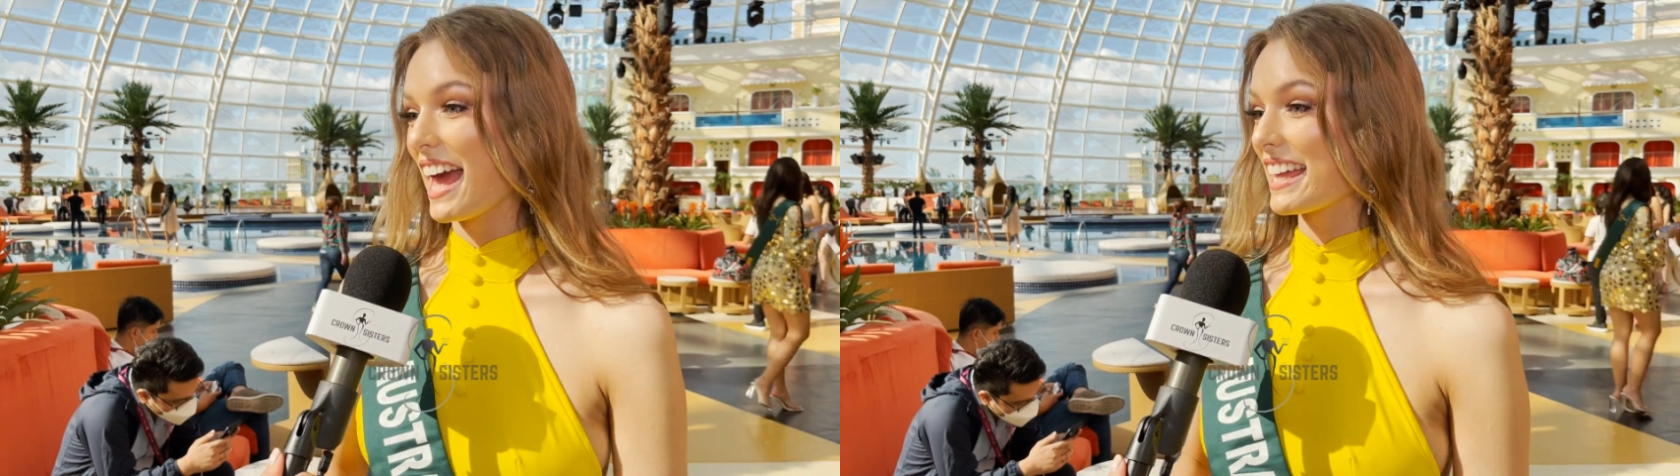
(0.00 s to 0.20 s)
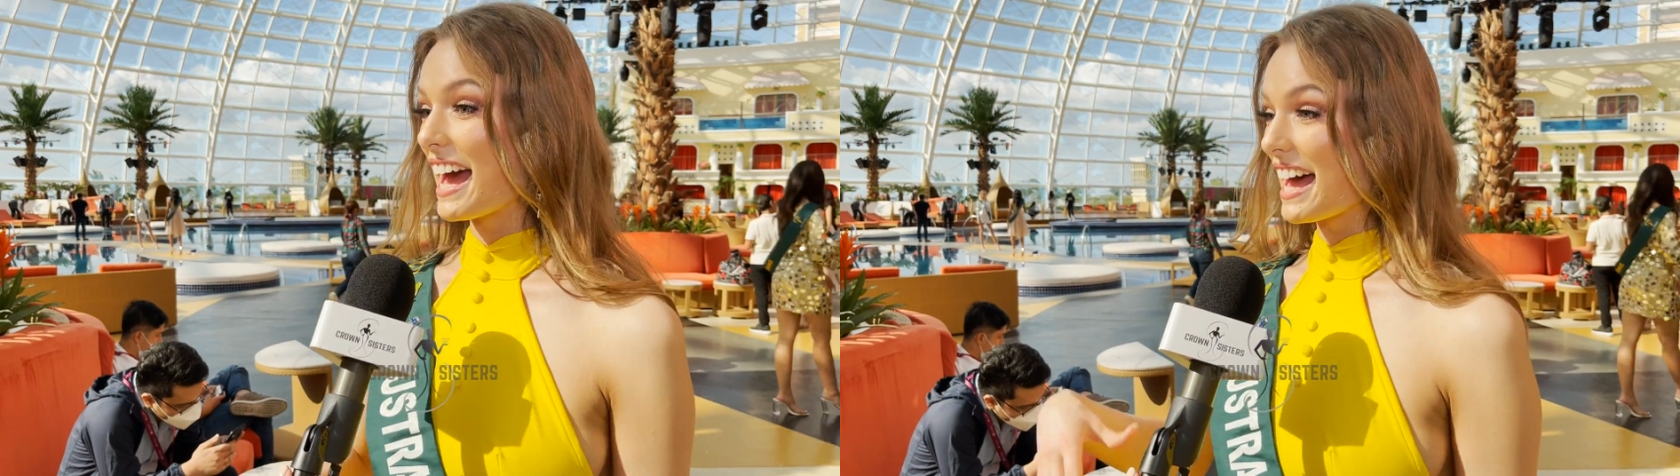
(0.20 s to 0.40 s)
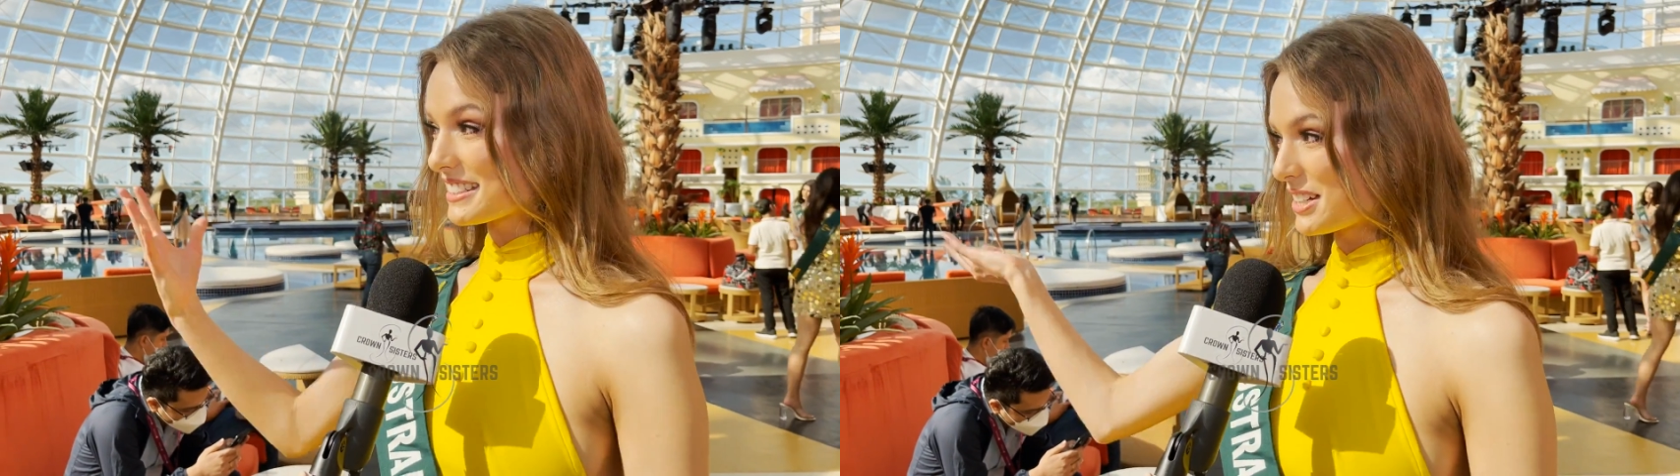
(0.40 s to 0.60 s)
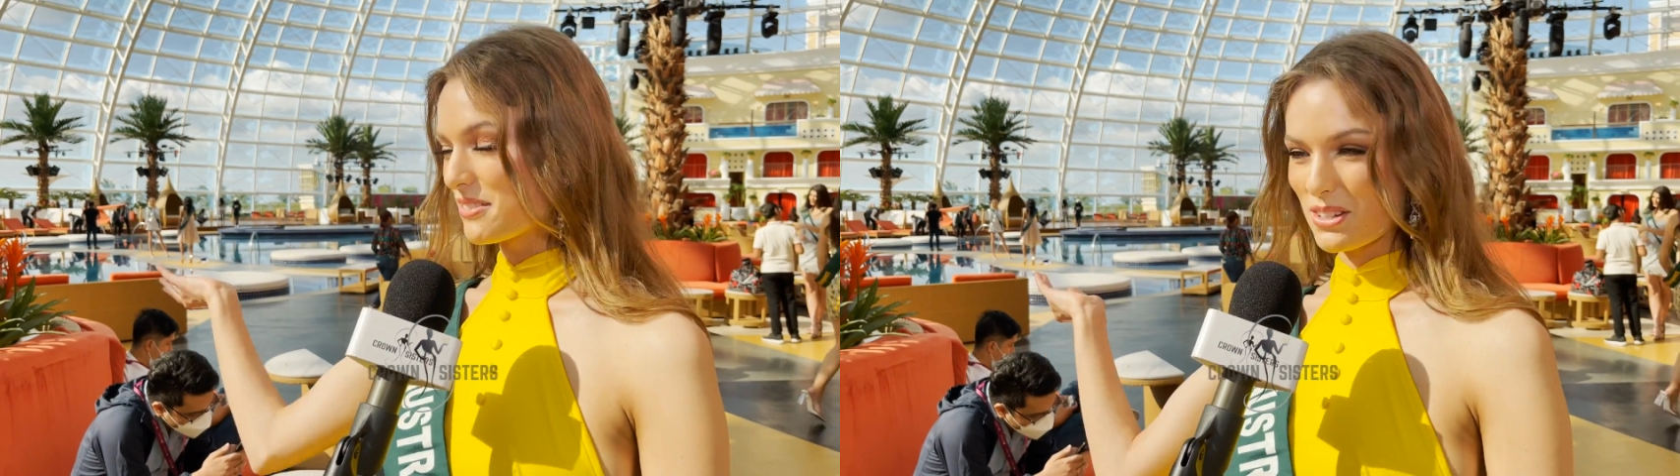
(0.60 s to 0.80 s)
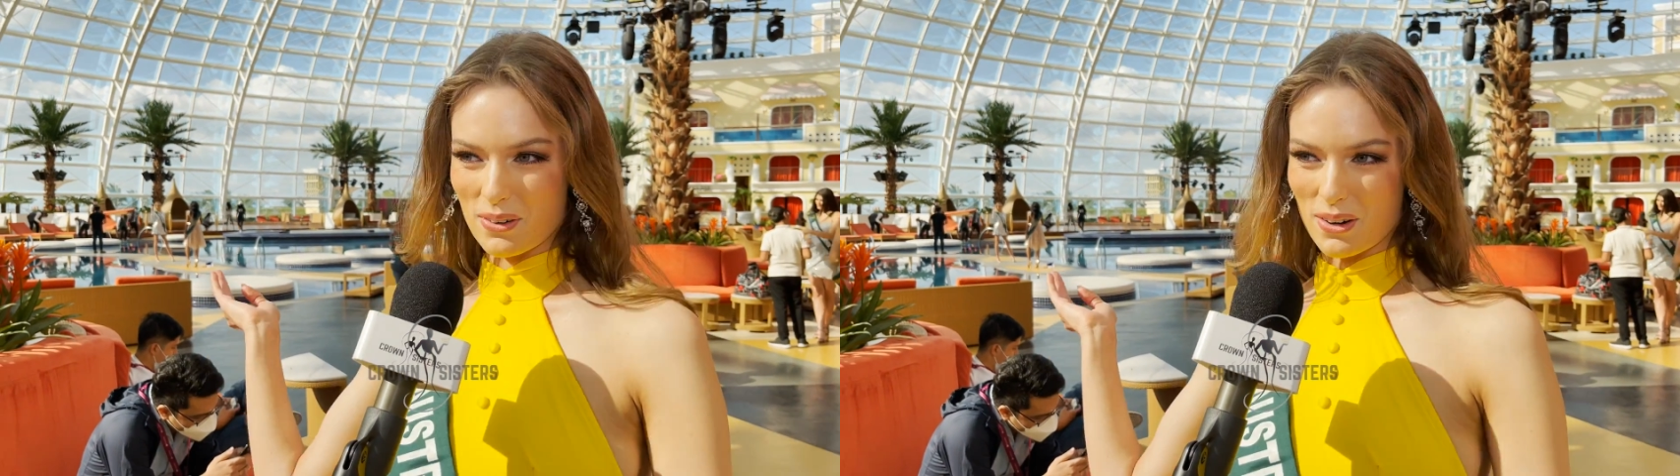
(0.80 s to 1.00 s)
so
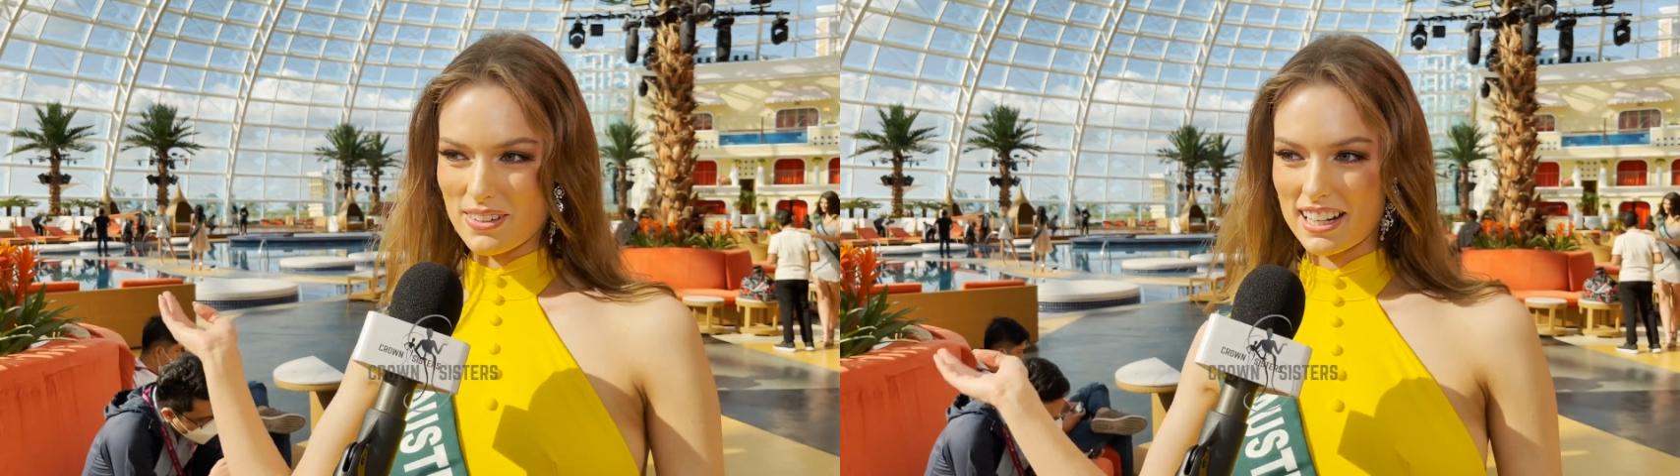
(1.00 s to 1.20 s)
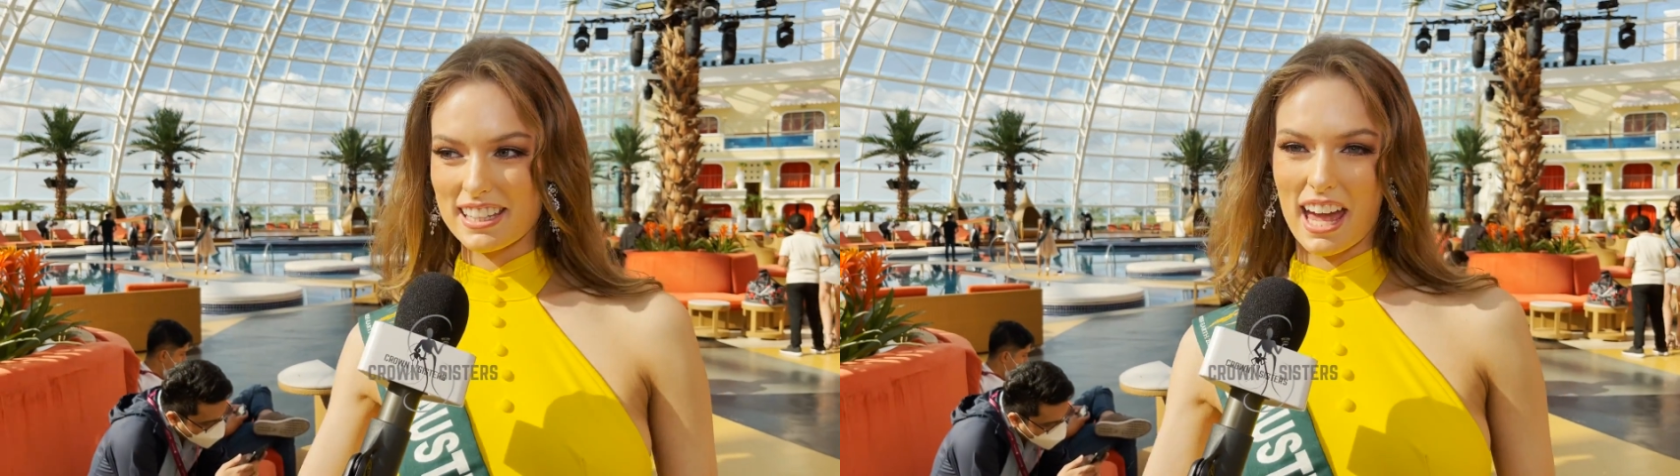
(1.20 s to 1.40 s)
I'm with Pro Media.